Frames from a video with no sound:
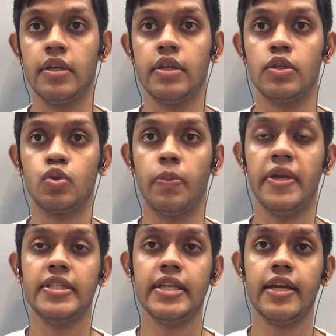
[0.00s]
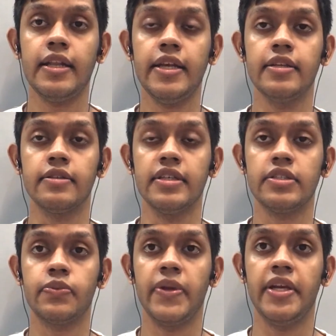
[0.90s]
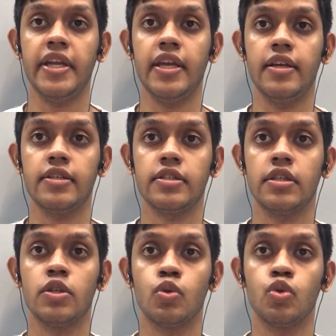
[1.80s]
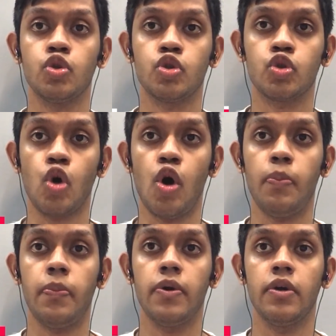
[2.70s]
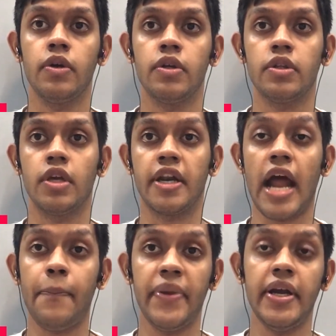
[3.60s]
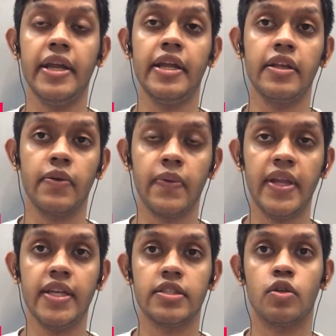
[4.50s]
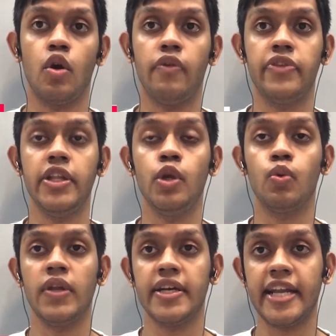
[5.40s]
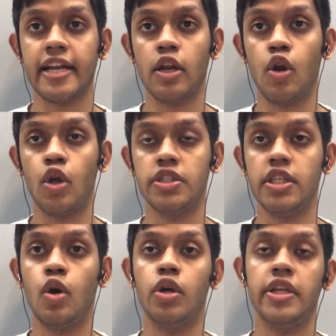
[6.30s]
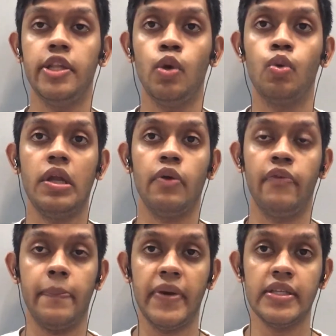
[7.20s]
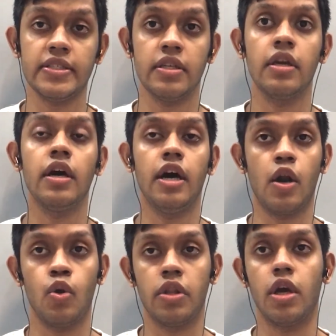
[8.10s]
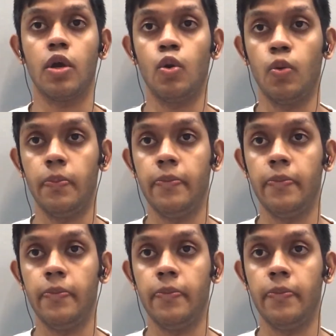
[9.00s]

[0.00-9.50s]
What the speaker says: So basically this treaty is to stop the rapid increase of the nuclear technology or the nuclear weapons around the globe.